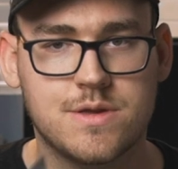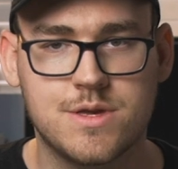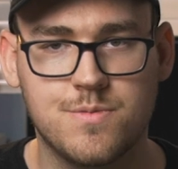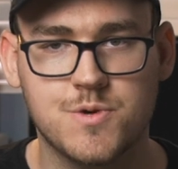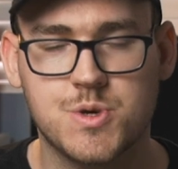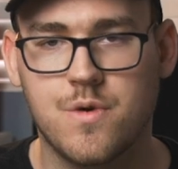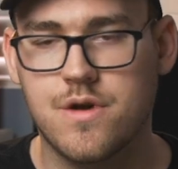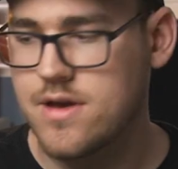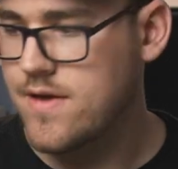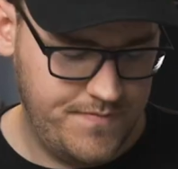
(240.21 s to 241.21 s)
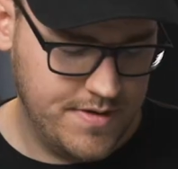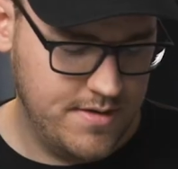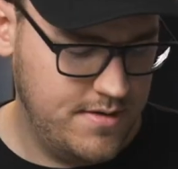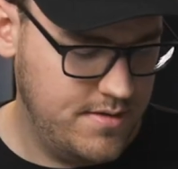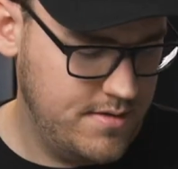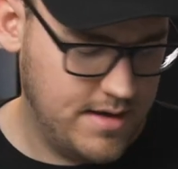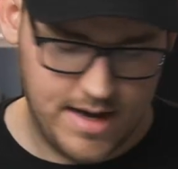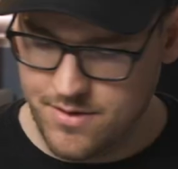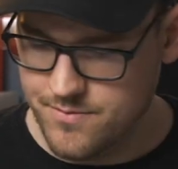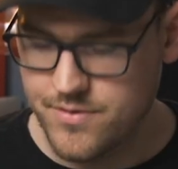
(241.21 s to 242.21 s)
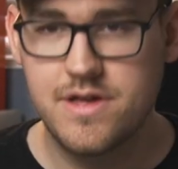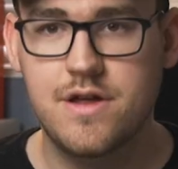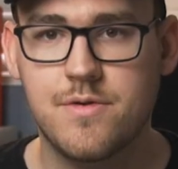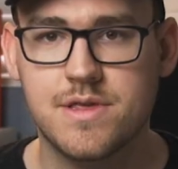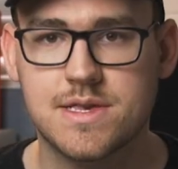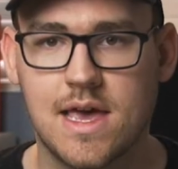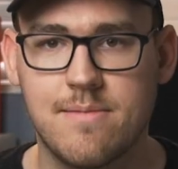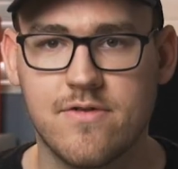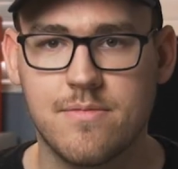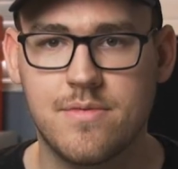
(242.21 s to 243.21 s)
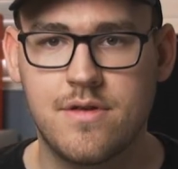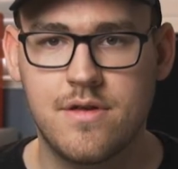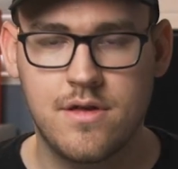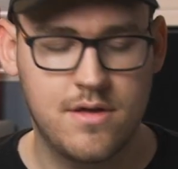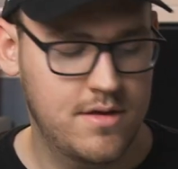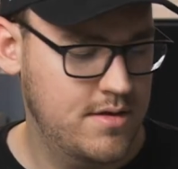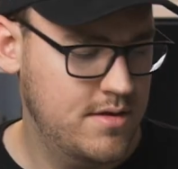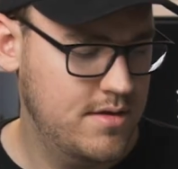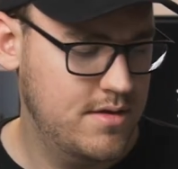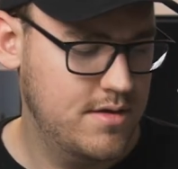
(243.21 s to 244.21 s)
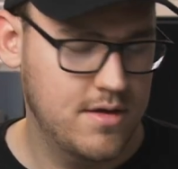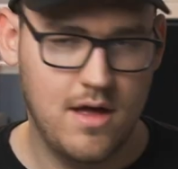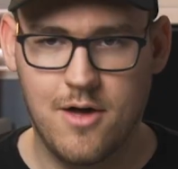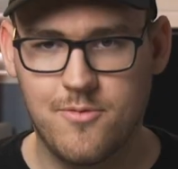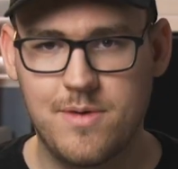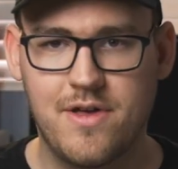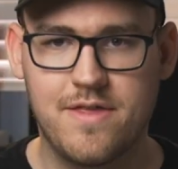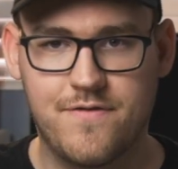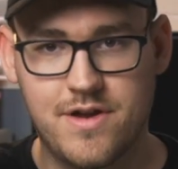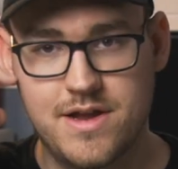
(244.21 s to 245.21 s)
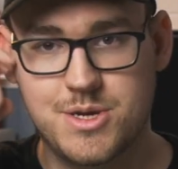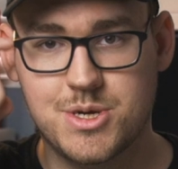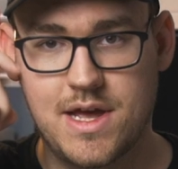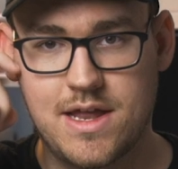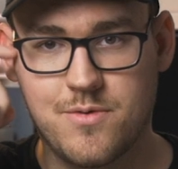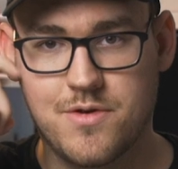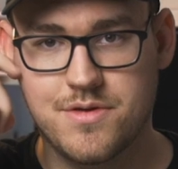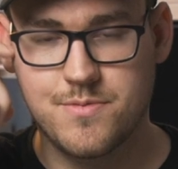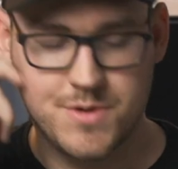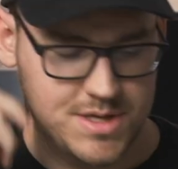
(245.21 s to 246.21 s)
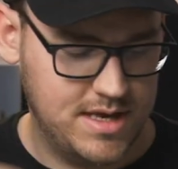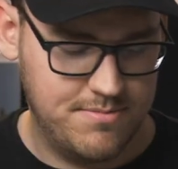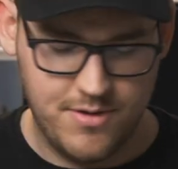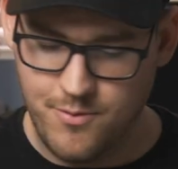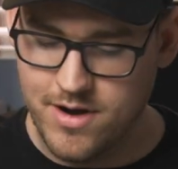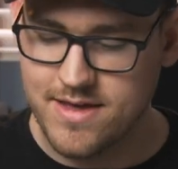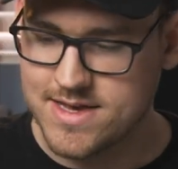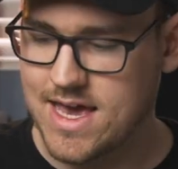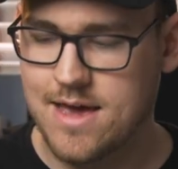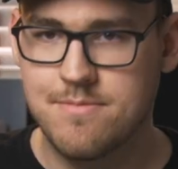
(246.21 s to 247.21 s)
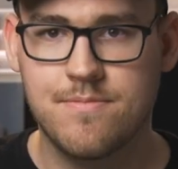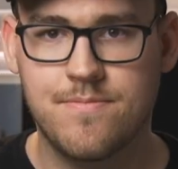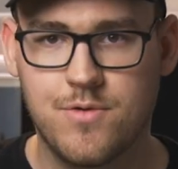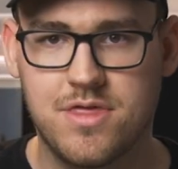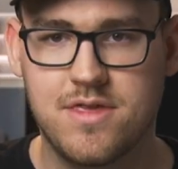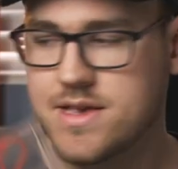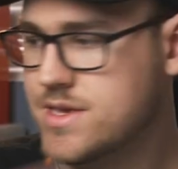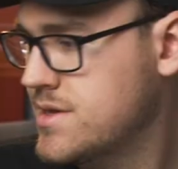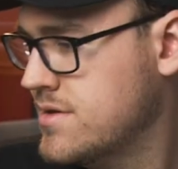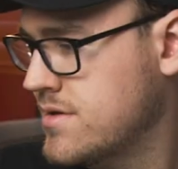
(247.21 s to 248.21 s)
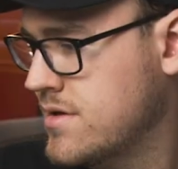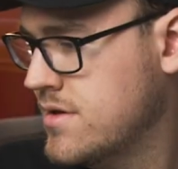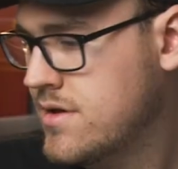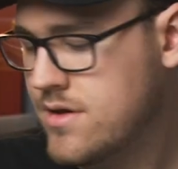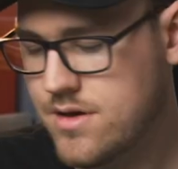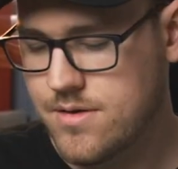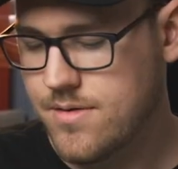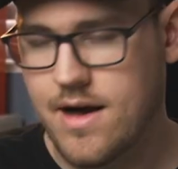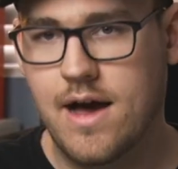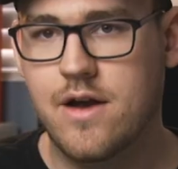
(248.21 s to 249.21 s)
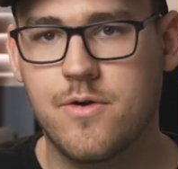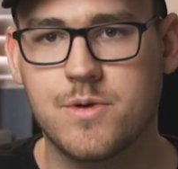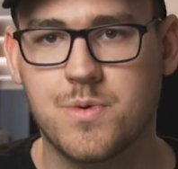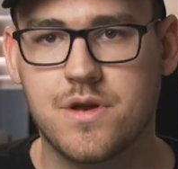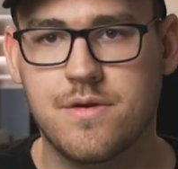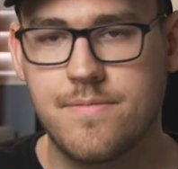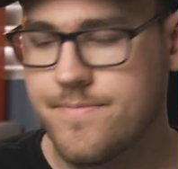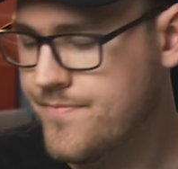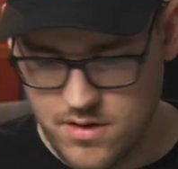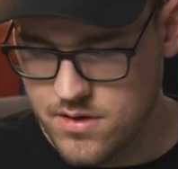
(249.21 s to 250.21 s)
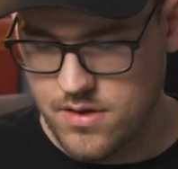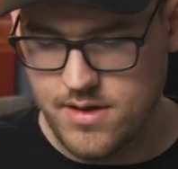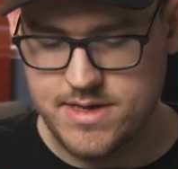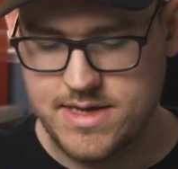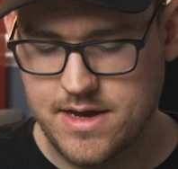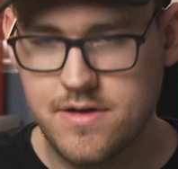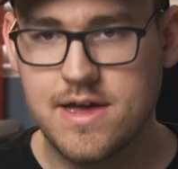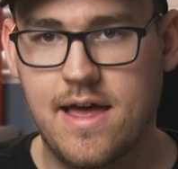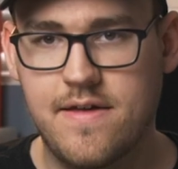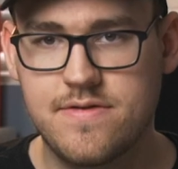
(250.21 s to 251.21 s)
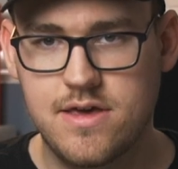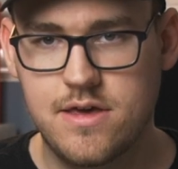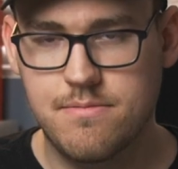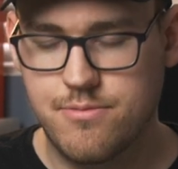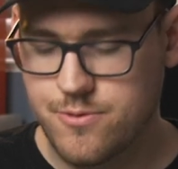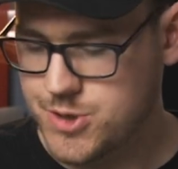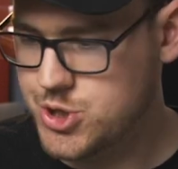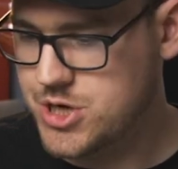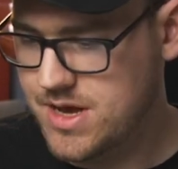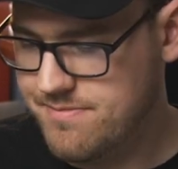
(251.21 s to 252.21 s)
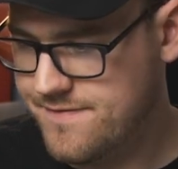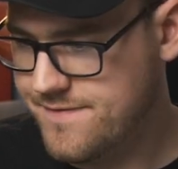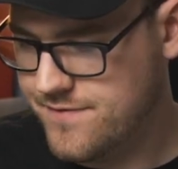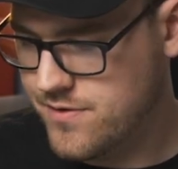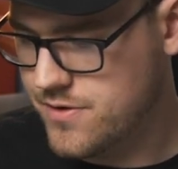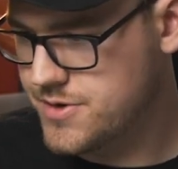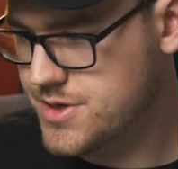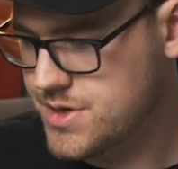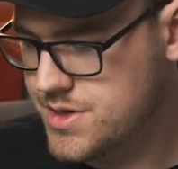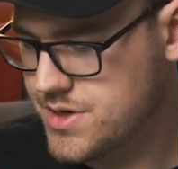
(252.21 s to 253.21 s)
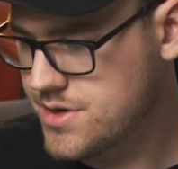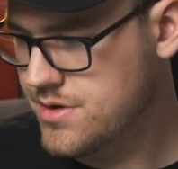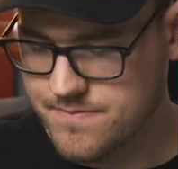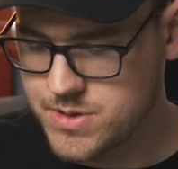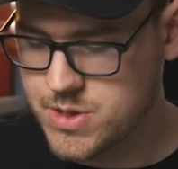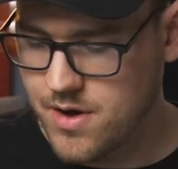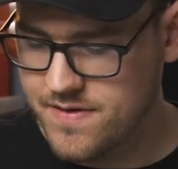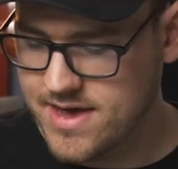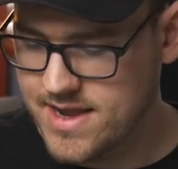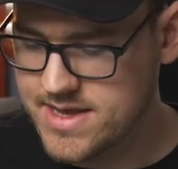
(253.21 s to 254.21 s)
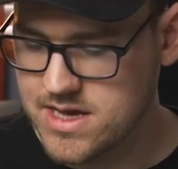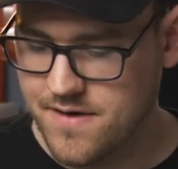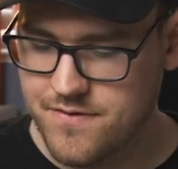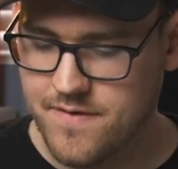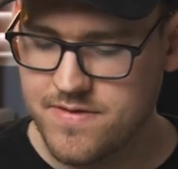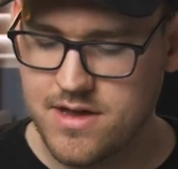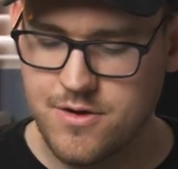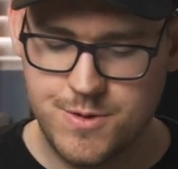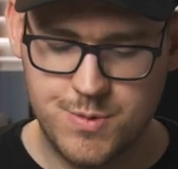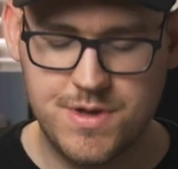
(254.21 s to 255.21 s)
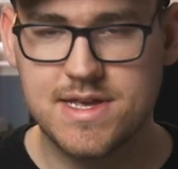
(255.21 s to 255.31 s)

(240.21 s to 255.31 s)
it's super short. I don't really know where this came from. I'll replay the footage and we'll see. But one of these came with this. I don't know which one. Let's take a look at the boost shape first. So on the Ken itself, you have the new Sweets